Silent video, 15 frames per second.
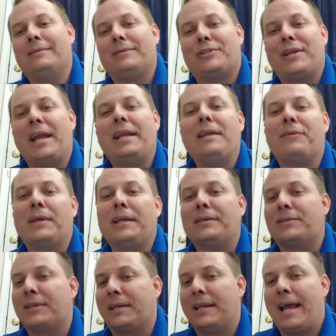shady
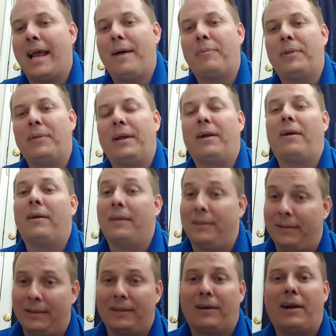things that can happen there.
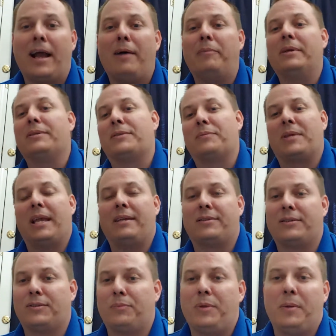And there have been some
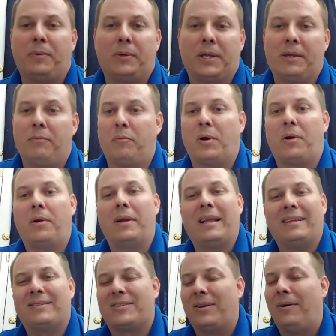cases of people getting burned.
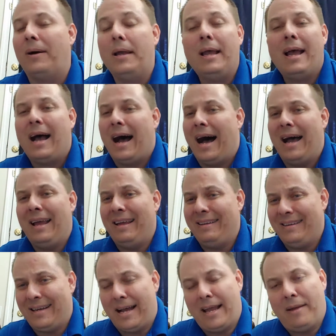And so
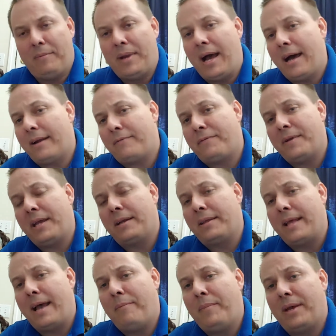I am not a fan
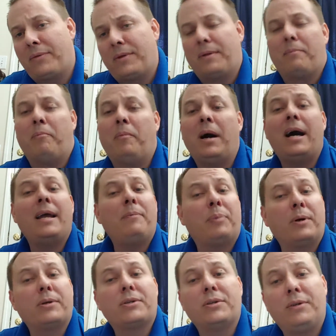of that method. My
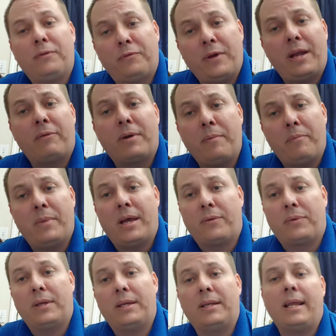personal favorite
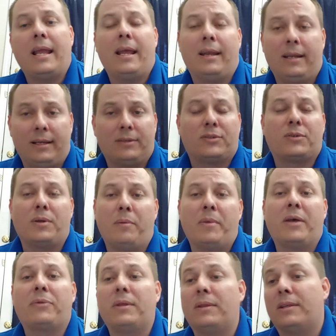method, and it's a
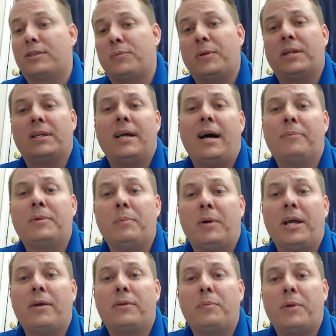method that's been adopted
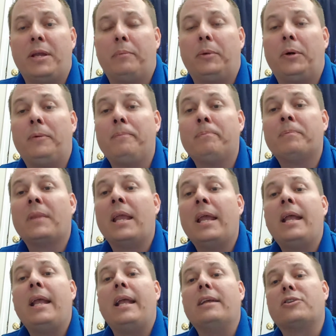by other people,
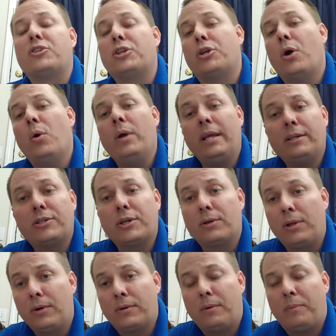is to go hit
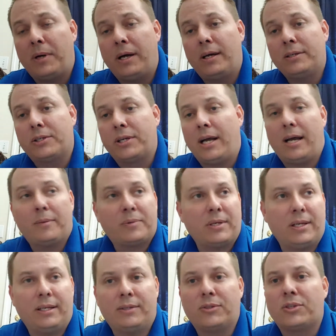your local pawn shops
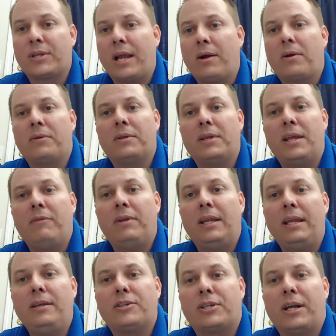and scour the
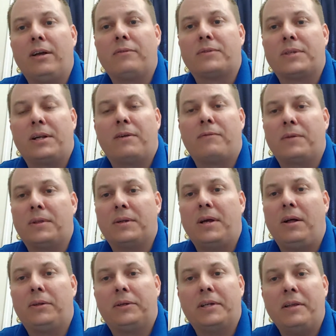DVD shelves there for the
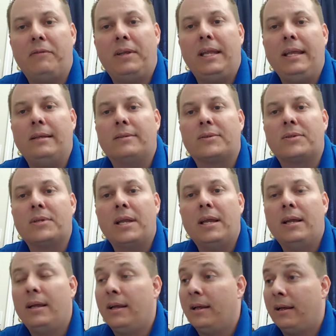dollar DVDs.
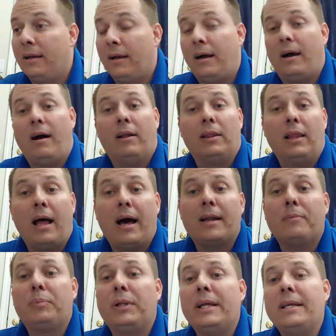A
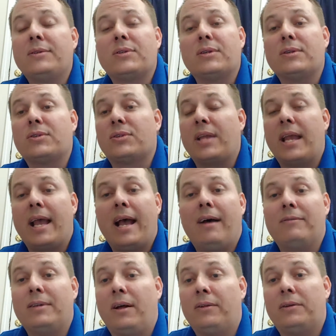lot of places, they
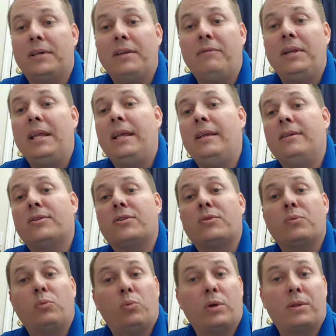have dollar
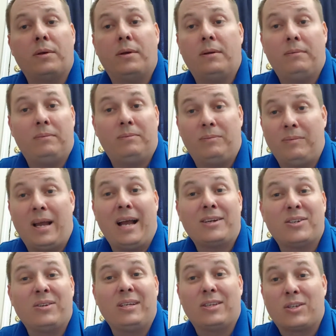DVDs with
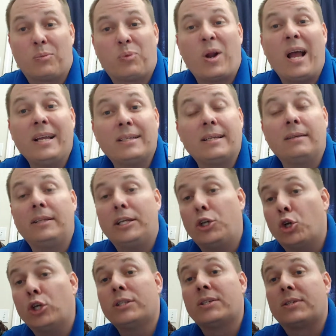actually a surprisingly
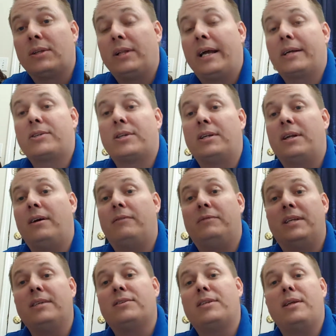good selection of
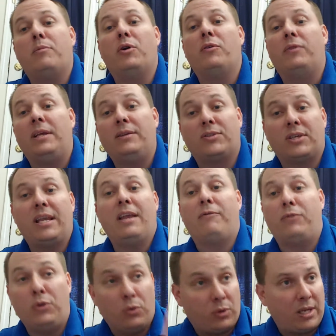Disney movies
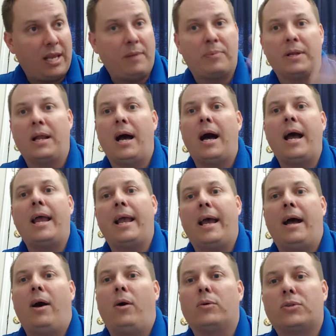if you keep an eye
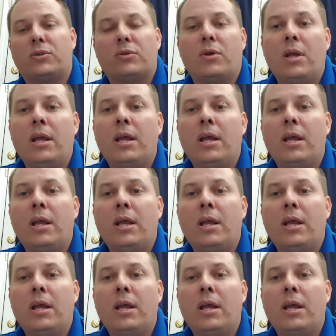out